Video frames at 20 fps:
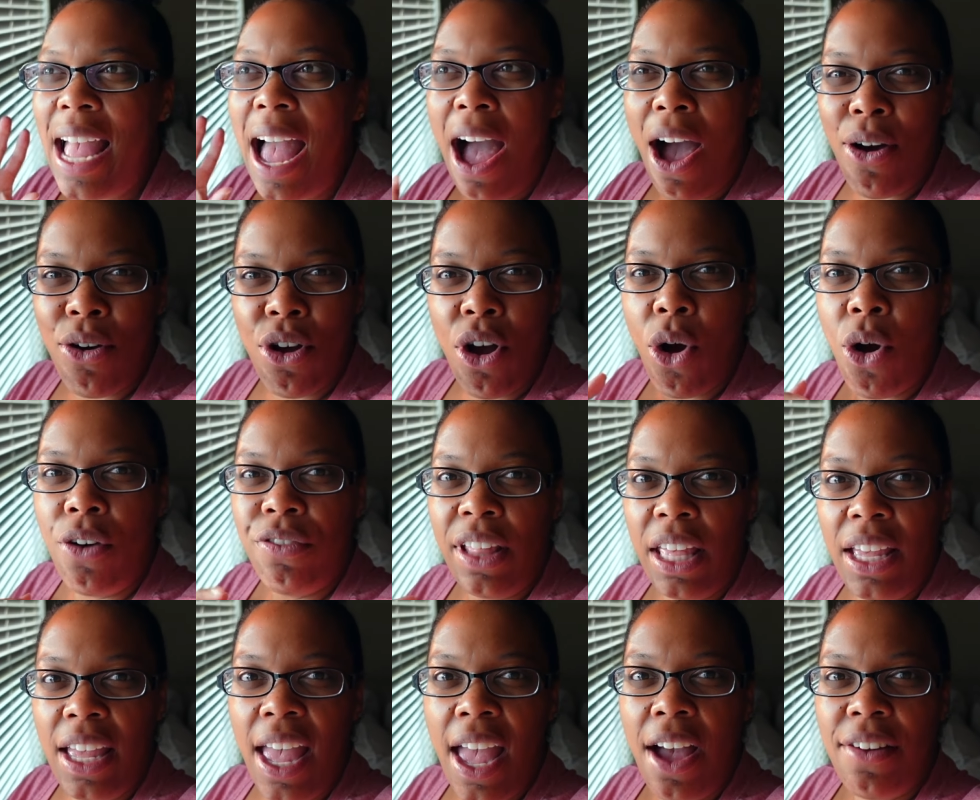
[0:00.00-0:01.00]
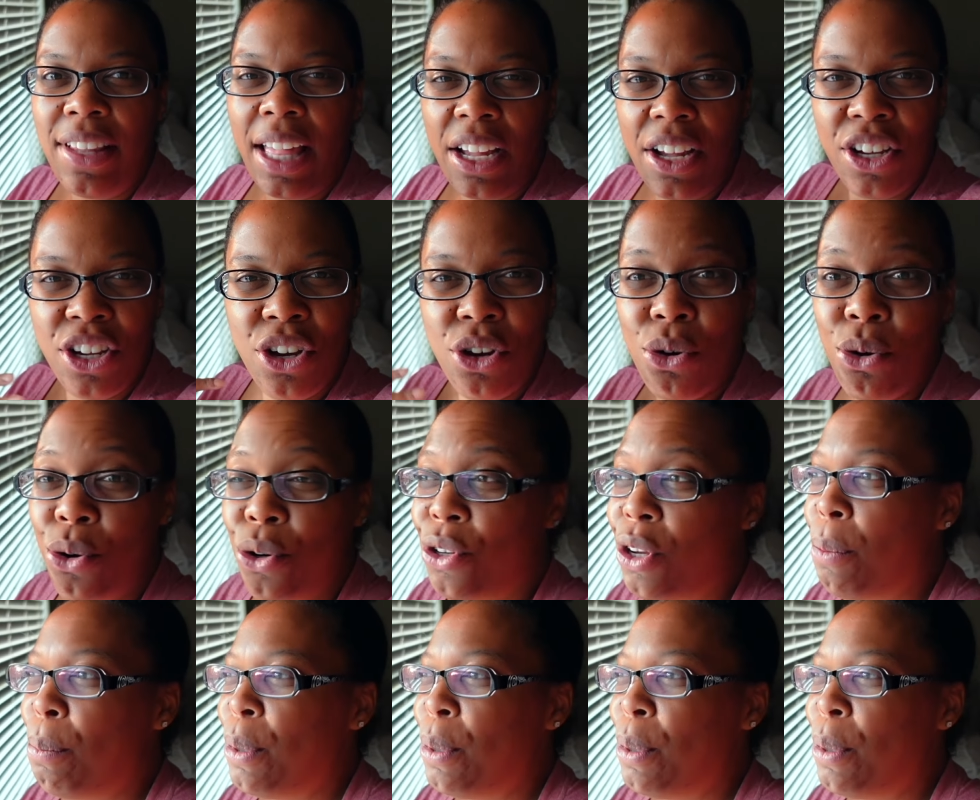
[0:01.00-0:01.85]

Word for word: I'll go if they have like a good order.